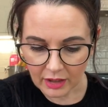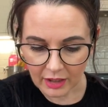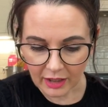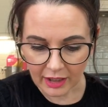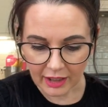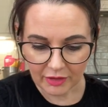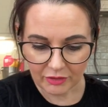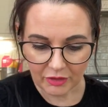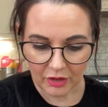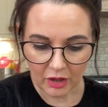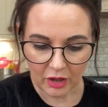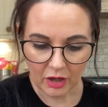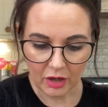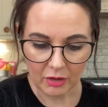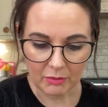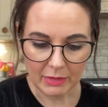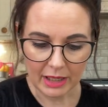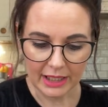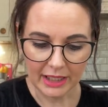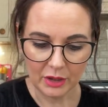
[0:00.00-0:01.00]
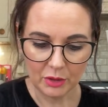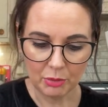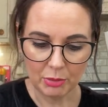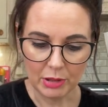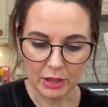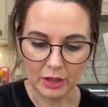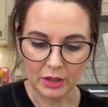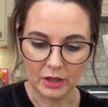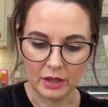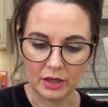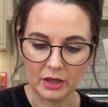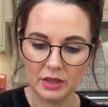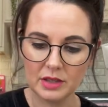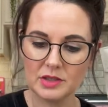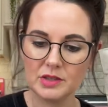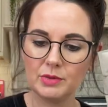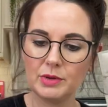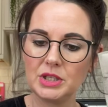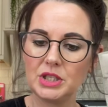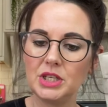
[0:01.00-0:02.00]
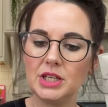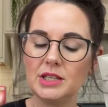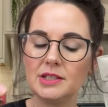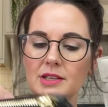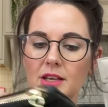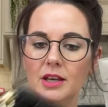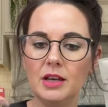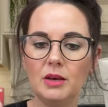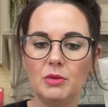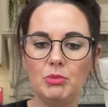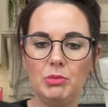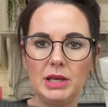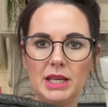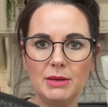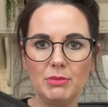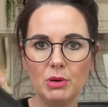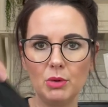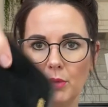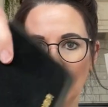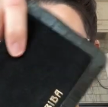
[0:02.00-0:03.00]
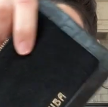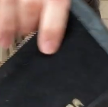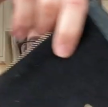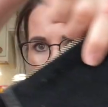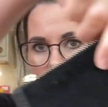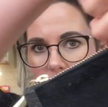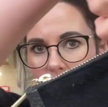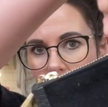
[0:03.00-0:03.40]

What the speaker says: I've got my little purse, which is a Bieber one,